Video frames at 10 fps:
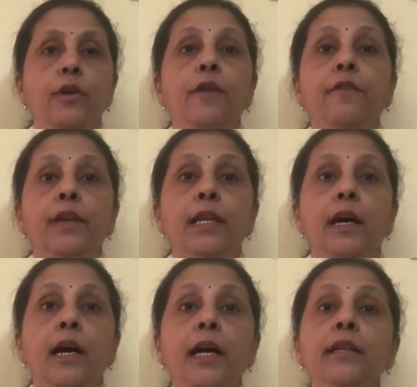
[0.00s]
We
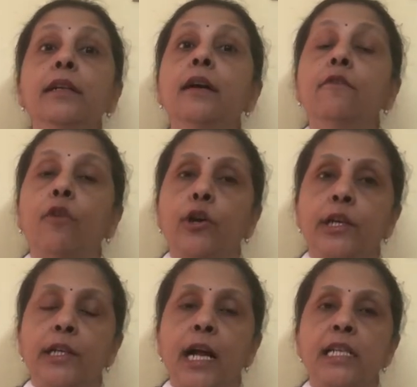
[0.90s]
learned water
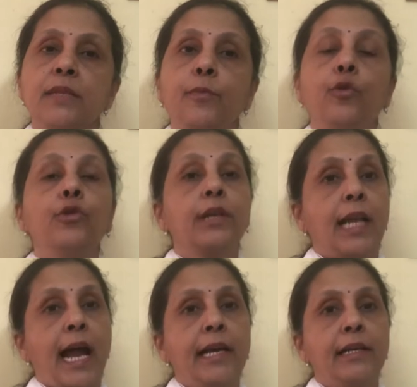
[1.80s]
transport,
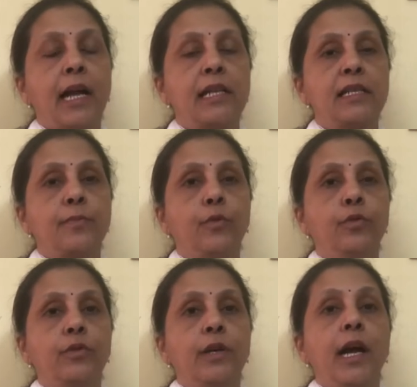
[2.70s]
land transport,
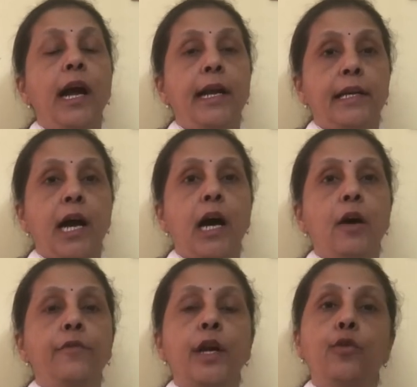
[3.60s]
and now
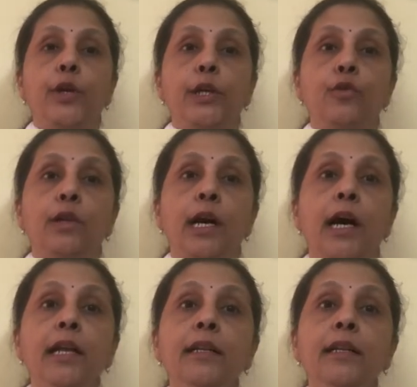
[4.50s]
we are going to learn